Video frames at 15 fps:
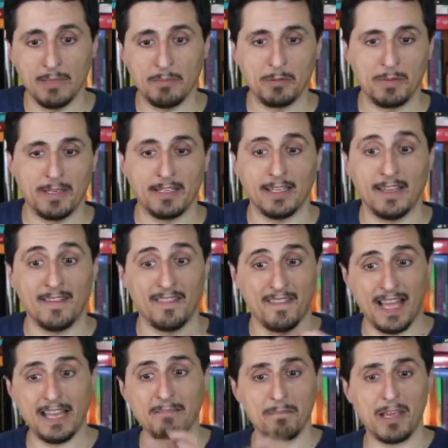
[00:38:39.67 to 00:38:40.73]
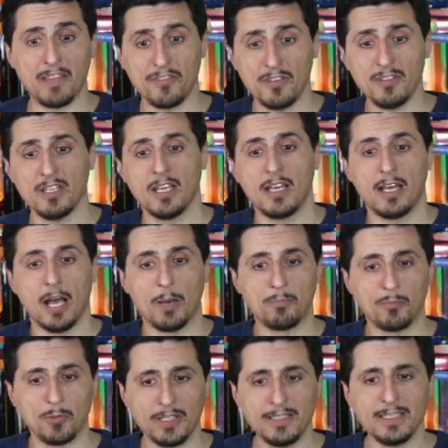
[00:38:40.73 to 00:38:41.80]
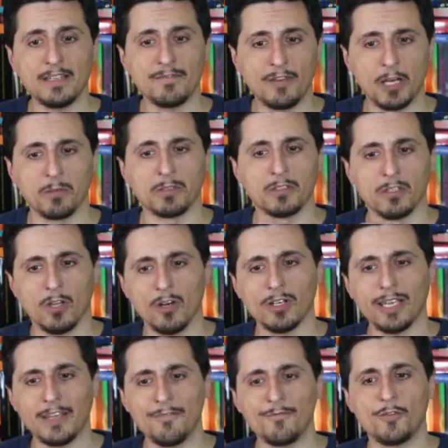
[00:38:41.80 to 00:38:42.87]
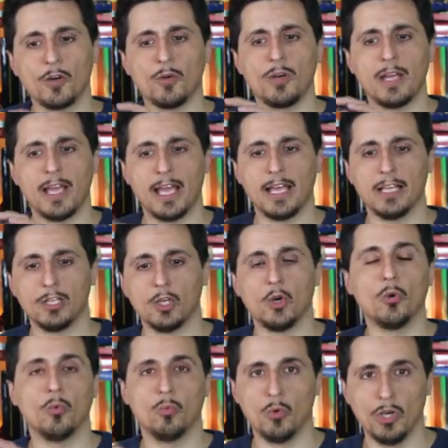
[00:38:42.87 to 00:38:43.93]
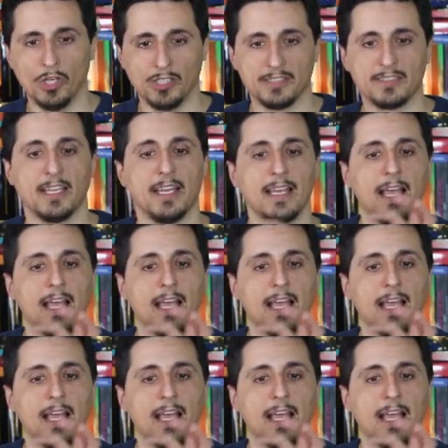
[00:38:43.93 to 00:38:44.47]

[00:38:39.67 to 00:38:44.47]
implementing in that method a print environment log info hello world.